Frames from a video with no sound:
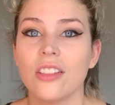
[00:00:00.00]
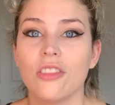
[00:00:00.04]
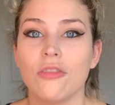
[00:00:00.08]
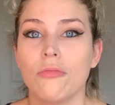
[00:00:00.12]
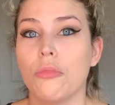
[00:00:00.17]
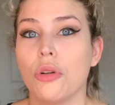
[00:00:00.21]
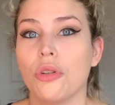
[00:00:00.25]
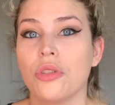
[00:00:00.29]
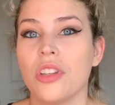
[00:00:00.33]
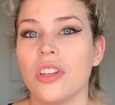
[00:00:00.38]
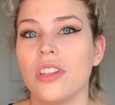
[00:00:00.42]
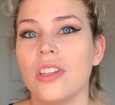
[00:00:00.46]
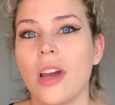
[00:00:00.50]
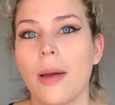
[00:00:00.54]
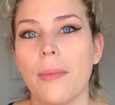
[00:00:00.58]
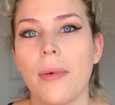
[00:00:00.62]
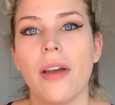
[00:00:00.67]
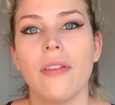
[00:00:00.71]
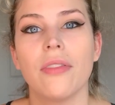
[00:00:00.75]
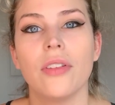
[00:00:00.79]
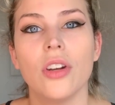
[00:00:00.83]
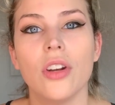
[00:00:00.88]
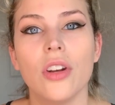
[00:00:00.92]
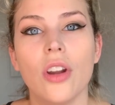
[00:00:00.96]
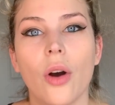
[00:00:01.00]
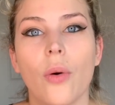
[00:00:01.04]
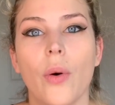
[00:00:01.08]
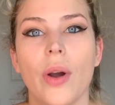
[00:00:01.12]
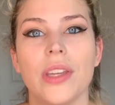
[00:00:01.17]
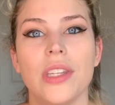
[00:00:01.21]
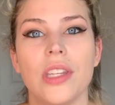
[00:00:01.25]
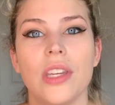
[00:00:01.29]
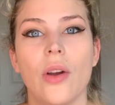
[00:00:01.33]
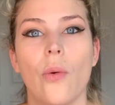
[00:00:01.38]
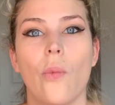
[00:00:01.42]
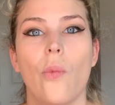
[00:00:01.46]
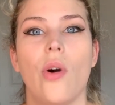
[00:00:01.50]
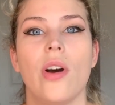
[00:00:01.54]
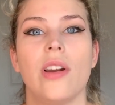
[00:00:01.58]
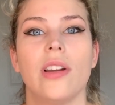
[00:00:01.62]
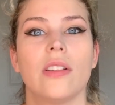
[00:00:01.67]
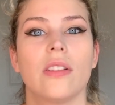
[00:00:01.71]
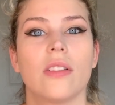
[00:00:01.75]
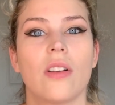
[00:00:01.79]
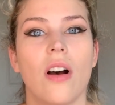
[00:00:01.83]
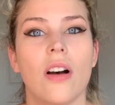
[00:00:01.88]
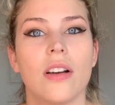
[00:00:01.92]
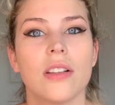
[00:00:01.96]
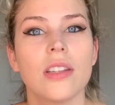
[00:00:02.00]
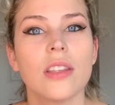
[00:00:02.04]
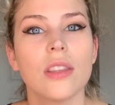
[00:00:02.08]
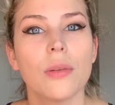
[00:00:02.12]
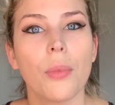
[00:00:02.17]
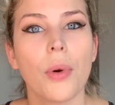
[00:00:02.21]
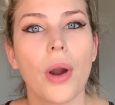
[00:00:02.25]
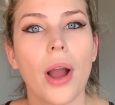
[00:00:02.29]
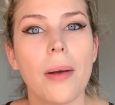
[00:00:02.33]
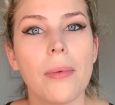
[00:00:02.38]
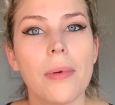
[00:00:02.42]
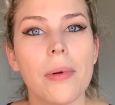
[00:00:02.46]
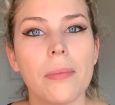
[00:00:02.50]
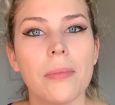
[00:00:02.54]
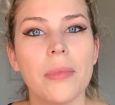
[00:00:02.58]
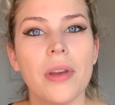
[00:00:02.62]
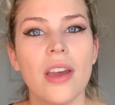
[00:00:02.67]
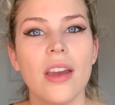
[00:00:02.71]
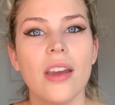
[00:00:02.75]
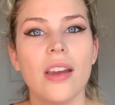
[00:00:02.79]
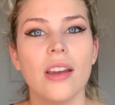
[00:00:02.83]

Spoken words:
Most of the time I have no idea what is causing the problem.